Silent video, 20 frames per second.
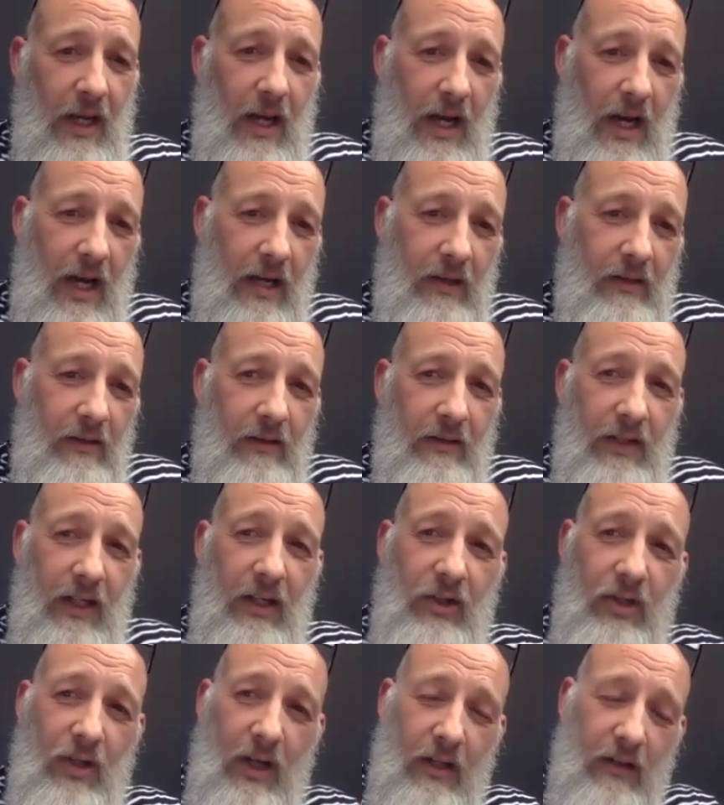and the
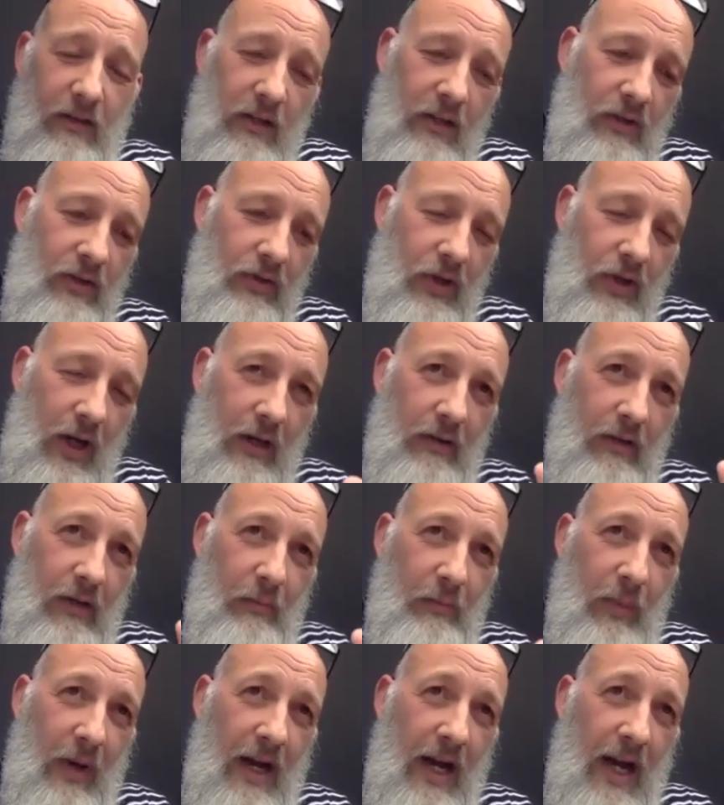teacher and the and the
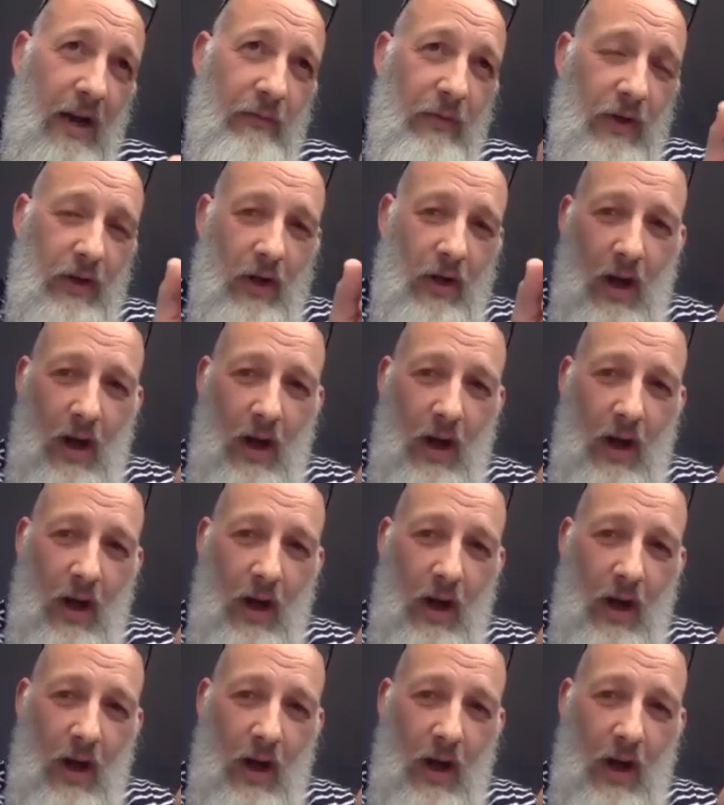parent